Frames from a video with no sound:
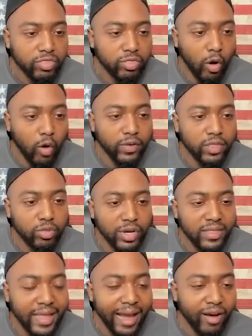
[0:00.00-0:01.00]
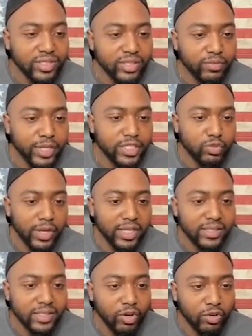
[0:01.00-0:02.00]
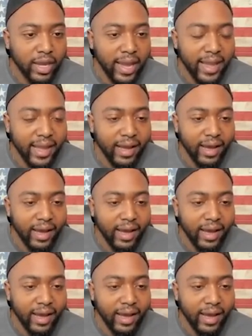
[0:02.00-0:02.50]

over 3,000 retweets, okay?